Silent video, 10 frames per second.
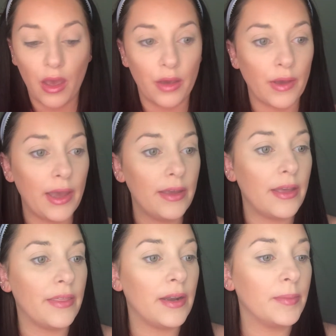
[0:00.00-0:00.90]
Okay,
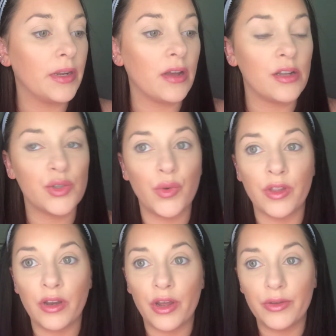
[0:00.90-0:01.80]
and then I'm going to contour
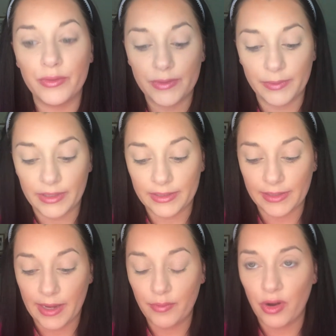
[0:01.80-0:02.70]
the nose with the
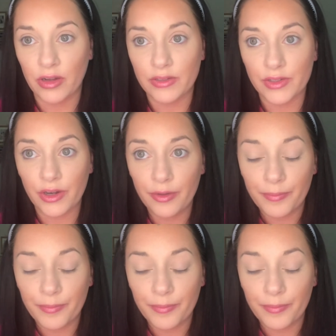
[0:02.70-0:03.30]
same bronzer.